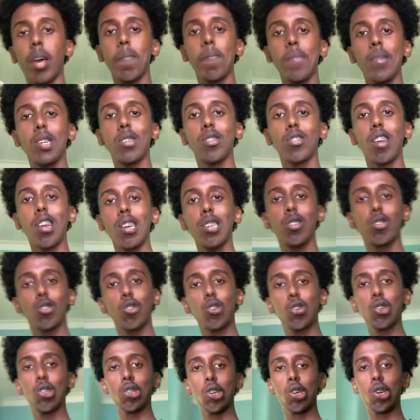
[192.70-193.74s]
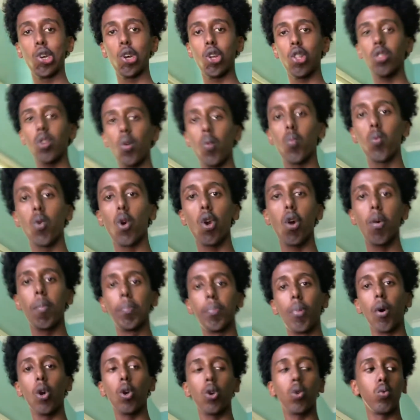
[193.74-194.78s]
minutes later, the water
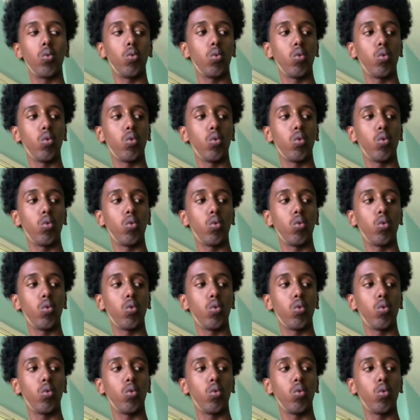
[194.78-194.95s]
boiled.